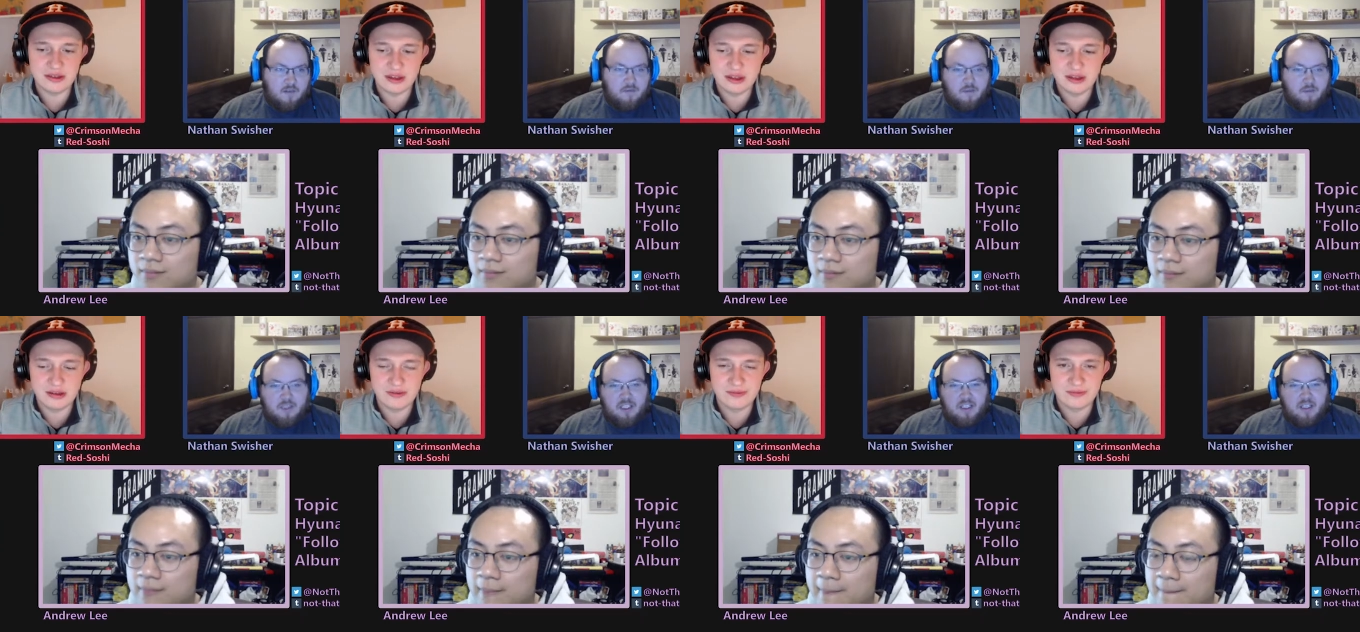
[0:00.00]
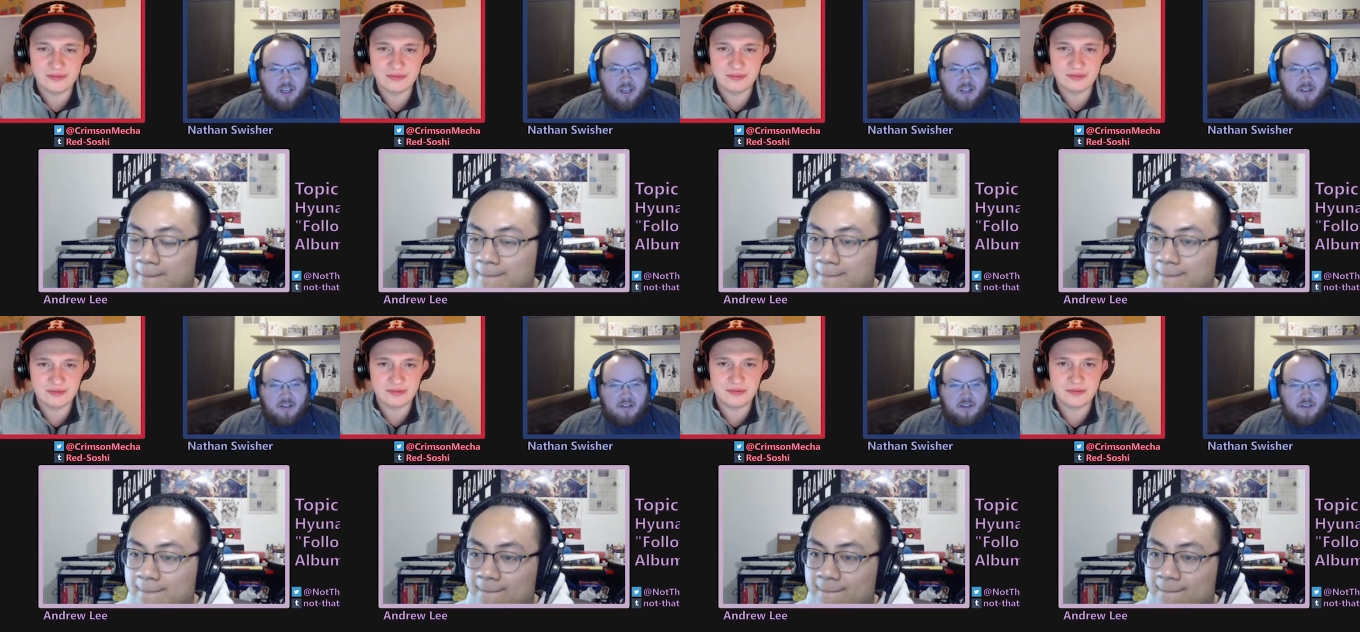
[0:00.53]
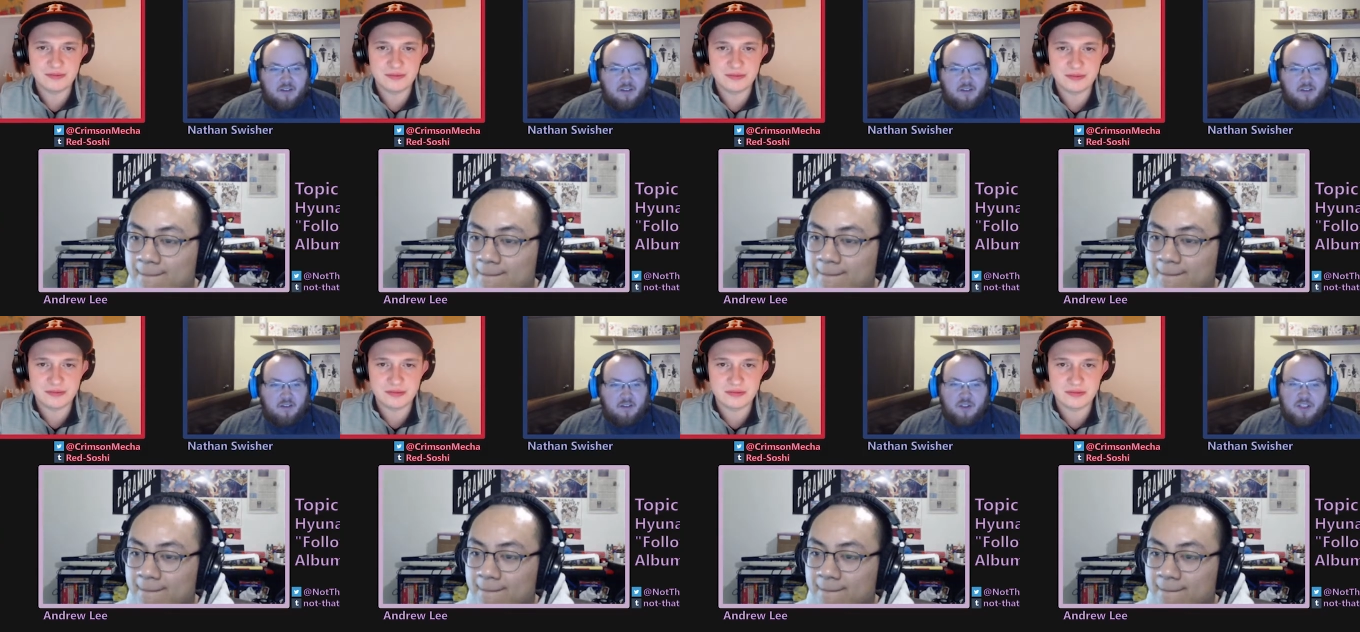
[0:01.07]
Speaker 1: uh, for me, I
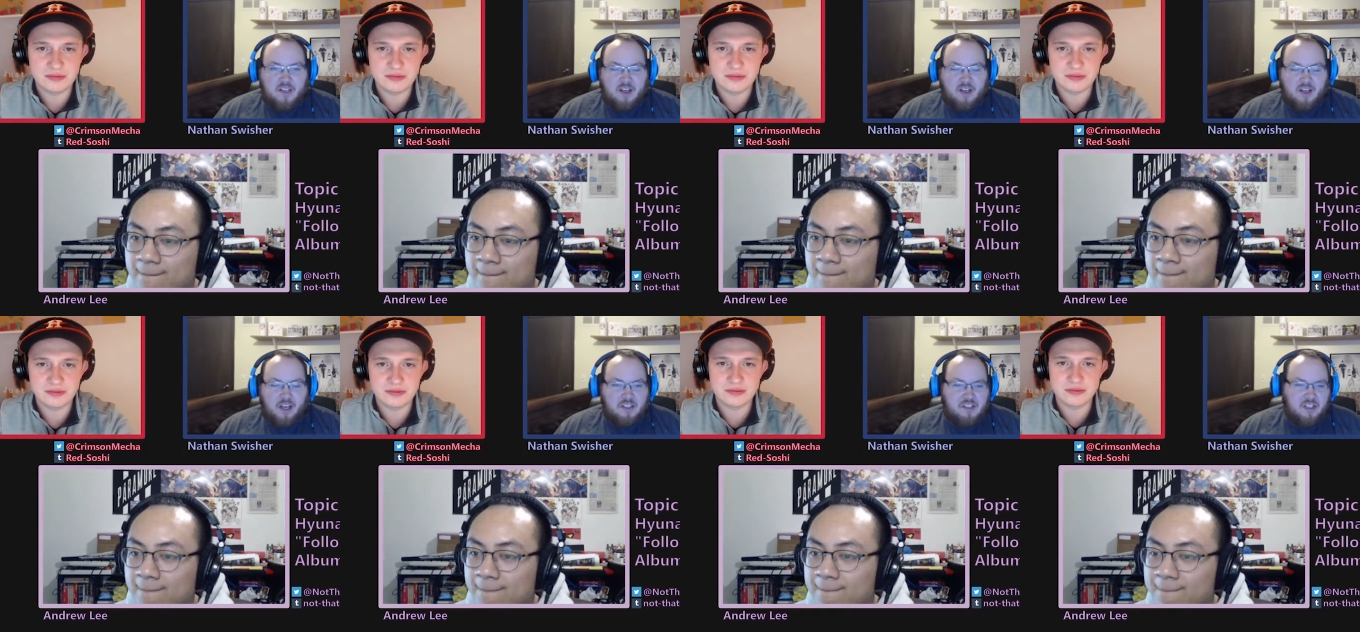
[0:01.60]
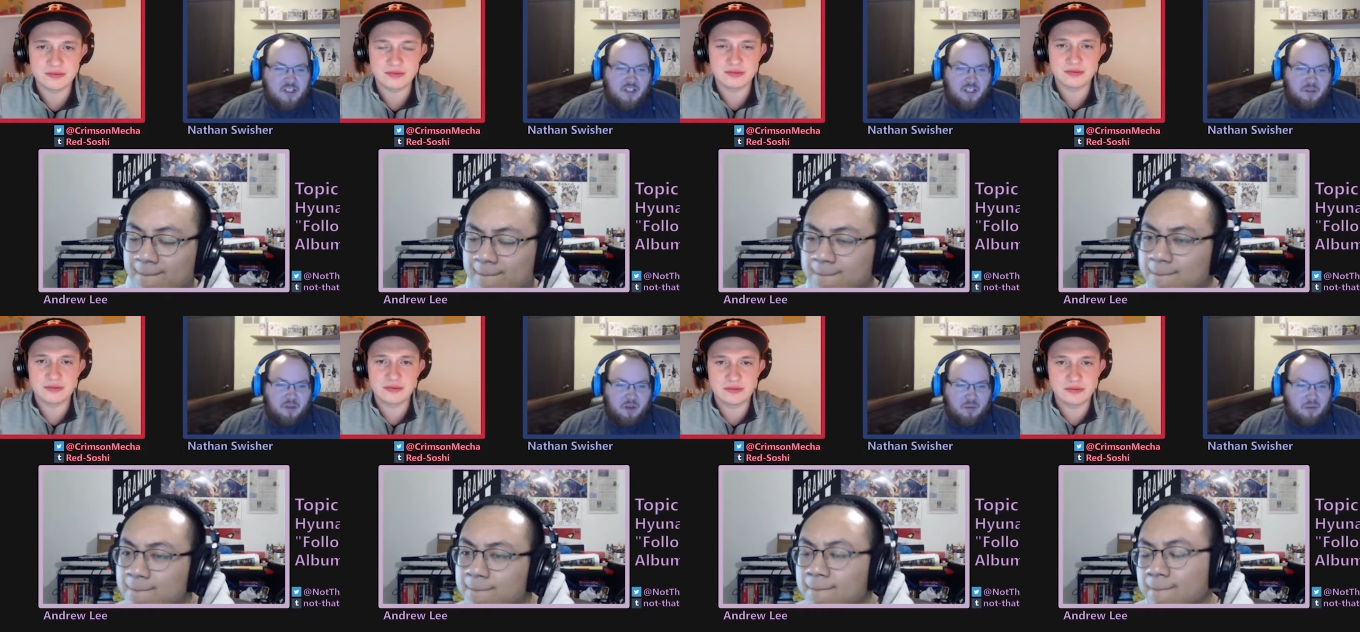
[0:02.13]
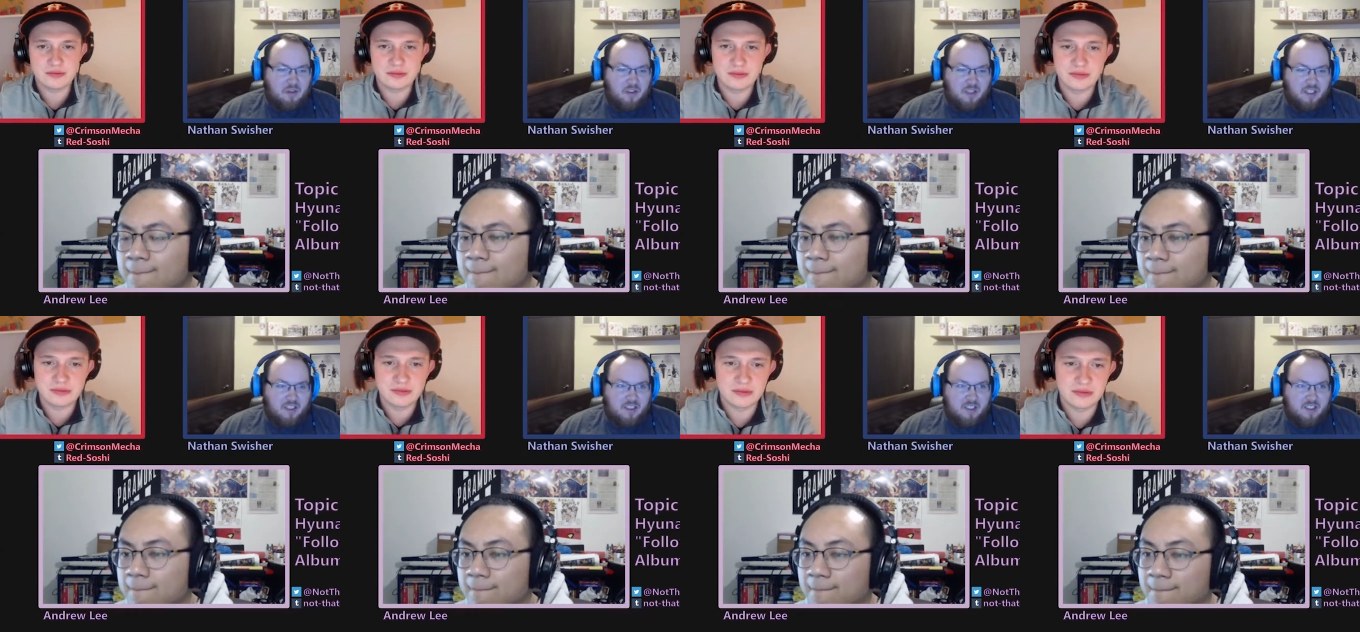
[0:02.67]
the only song I just didn't like
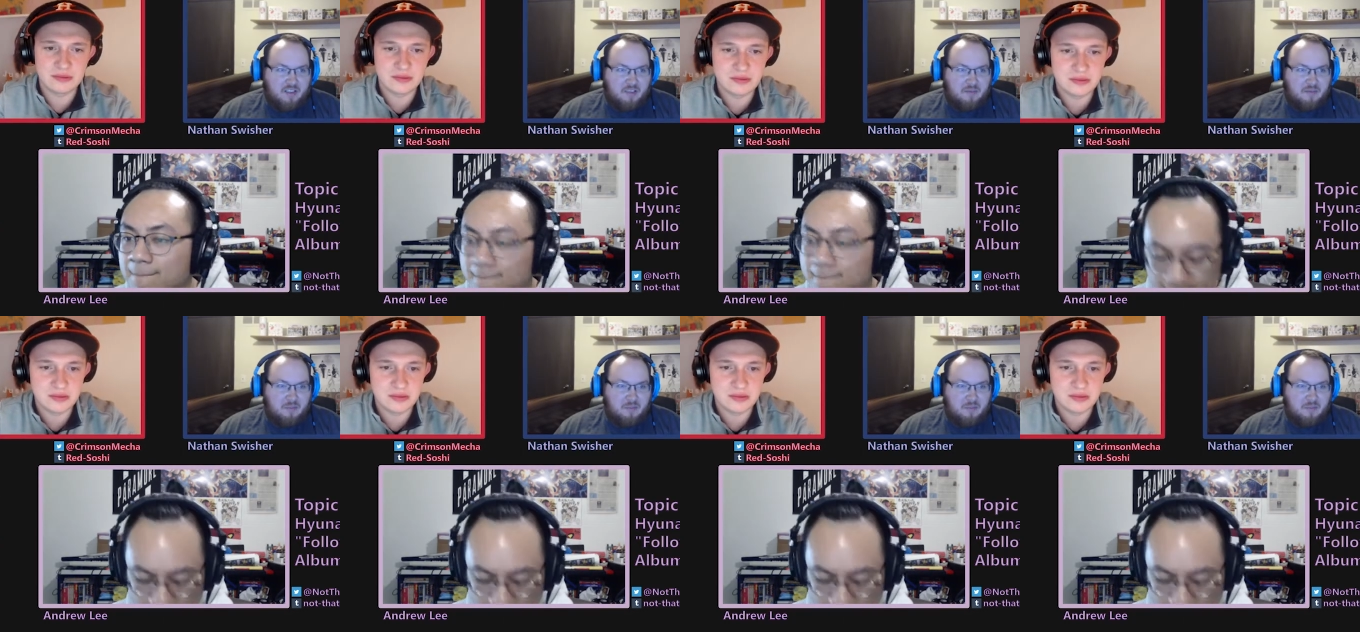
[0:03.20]
Purple, like I,